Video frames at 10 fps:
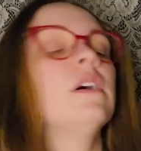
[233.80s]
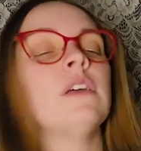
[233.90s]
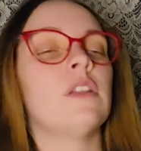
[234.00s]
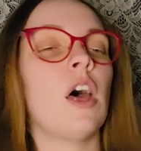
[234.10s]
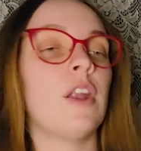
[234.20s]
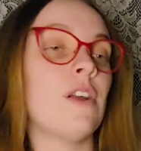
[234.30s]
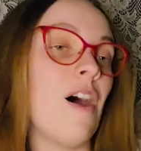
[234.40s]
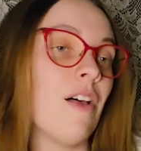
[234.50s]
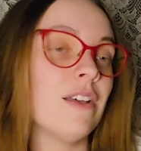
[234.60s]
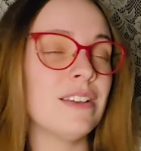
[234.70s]
Not at
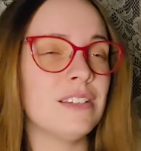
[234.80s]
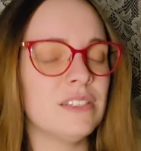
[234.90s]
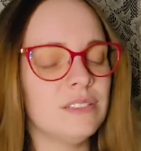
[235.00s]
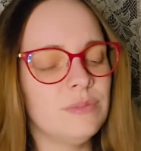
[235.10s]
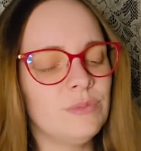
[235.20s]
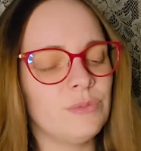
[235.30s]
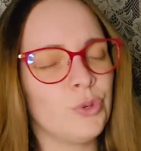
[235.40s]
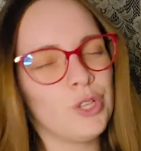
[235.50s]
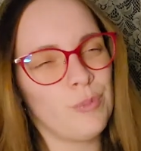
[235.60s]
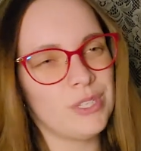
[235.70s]
all.
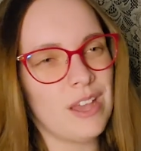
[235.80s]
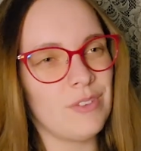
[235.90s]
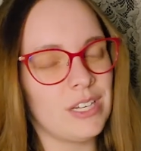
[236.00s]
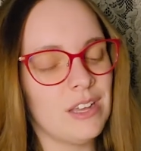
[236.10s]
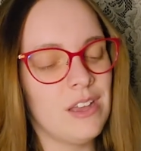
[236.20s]
Rule number 7.